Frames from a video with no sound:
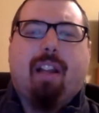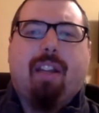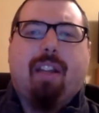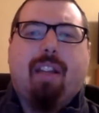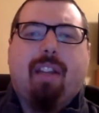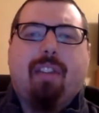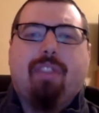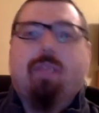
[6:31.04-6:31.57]

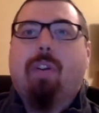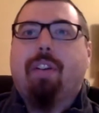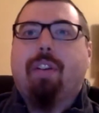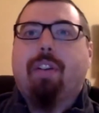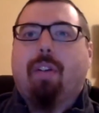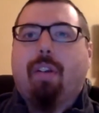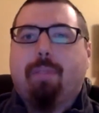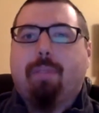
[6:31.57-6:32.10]
the
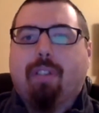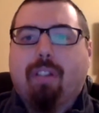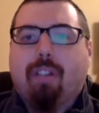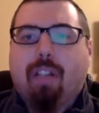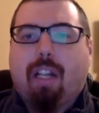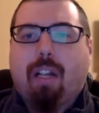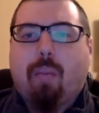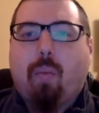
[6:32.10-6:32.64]
extraordinary book,
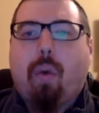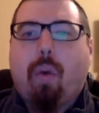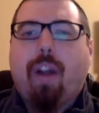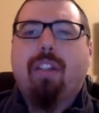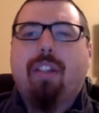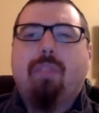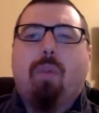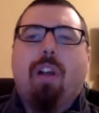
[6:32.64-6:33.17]

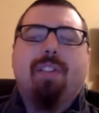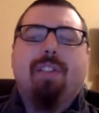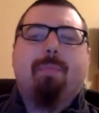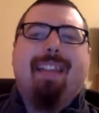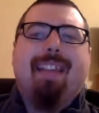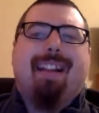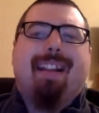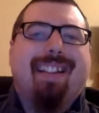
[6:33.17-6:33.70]
What Dwells
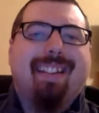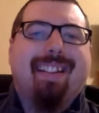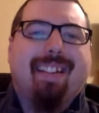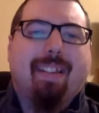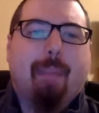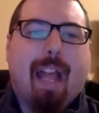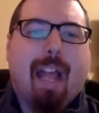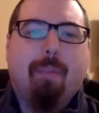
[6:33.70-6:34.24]
Beyond,
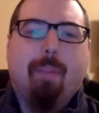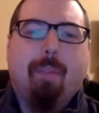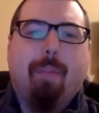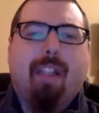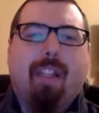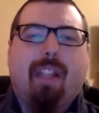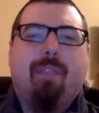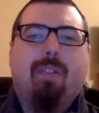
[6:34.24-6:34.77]
the Bible
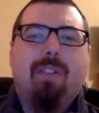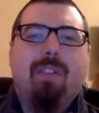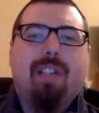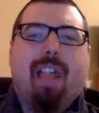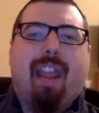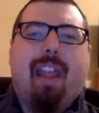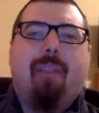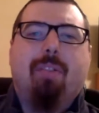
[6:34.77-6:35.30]
Believer's
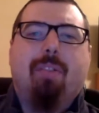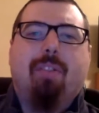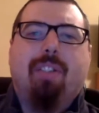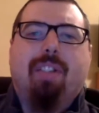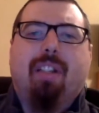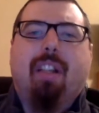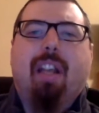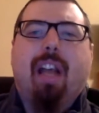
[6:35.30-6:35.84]
Handbook
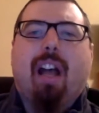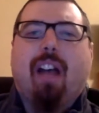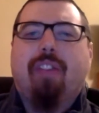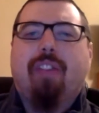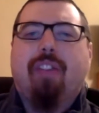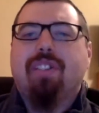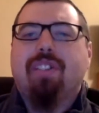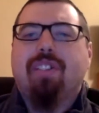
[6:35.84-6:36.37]
to
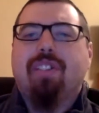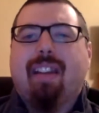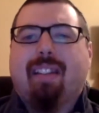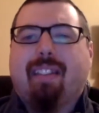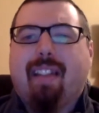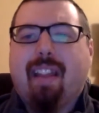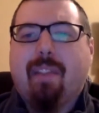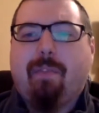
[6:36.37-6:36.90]
Understanding
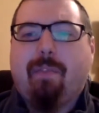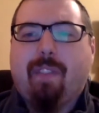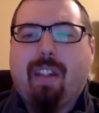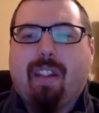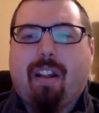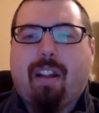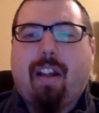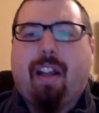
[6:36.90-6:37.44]
Life
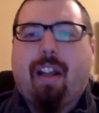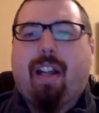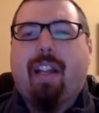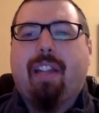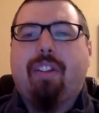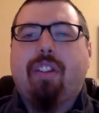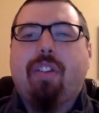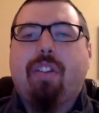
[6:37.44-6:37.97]

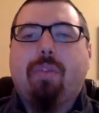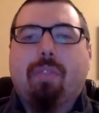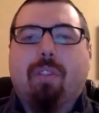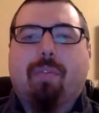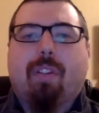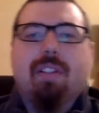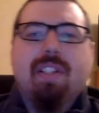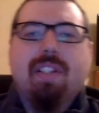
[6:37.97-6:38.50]
in the
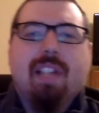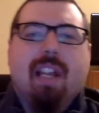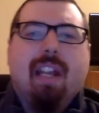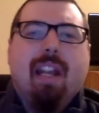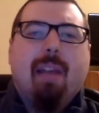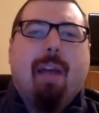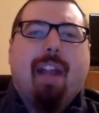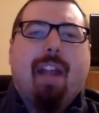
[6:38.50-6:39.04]
Universe,
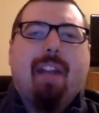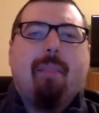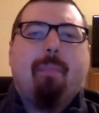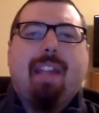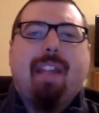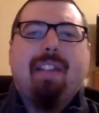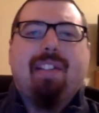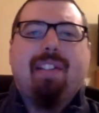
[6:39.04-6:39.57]
by an
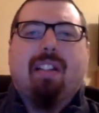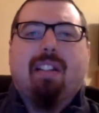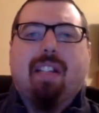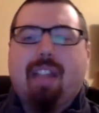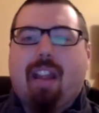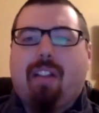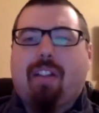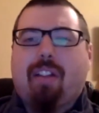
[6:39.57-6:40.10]
amazingly
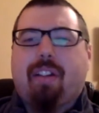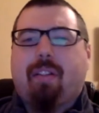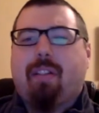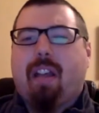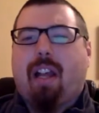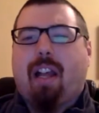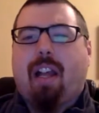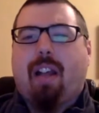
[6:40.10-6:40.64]
talented
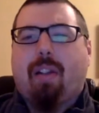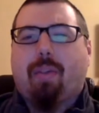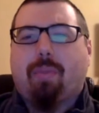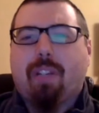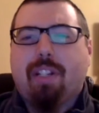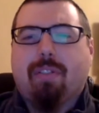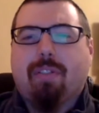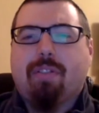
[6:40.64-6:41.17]

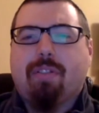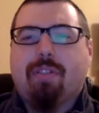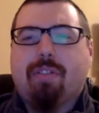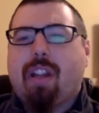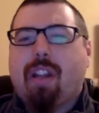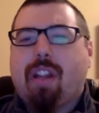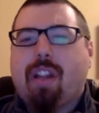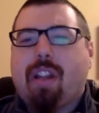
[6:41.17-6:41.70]
researcher,
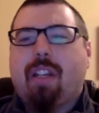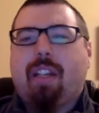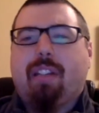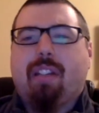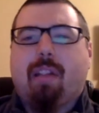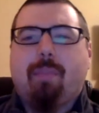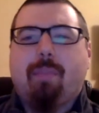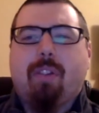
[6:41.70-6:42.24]
Jeffrey
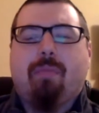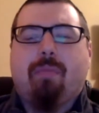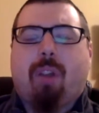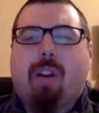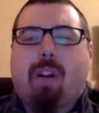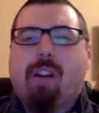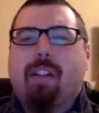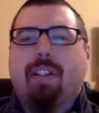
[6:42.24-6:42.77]
W.
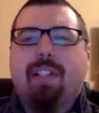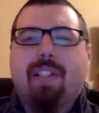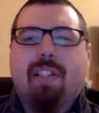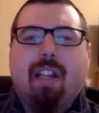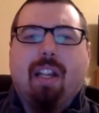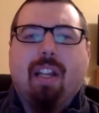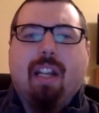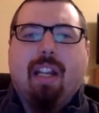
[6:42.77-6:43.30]
Martis.
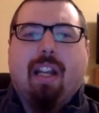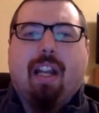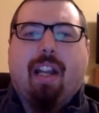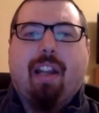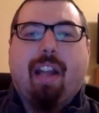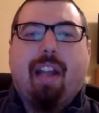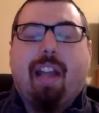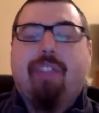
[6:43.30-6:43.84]

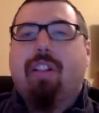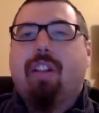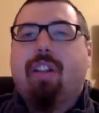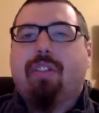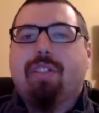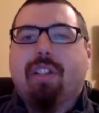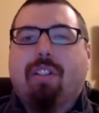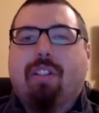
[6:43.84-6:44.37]
And actually,
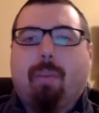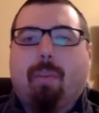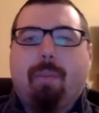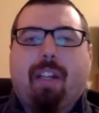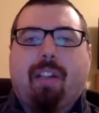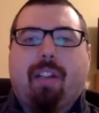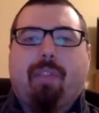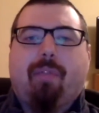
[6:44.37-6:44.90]
here's a little
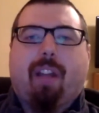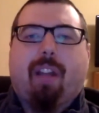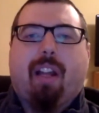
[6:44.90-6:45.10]
bit of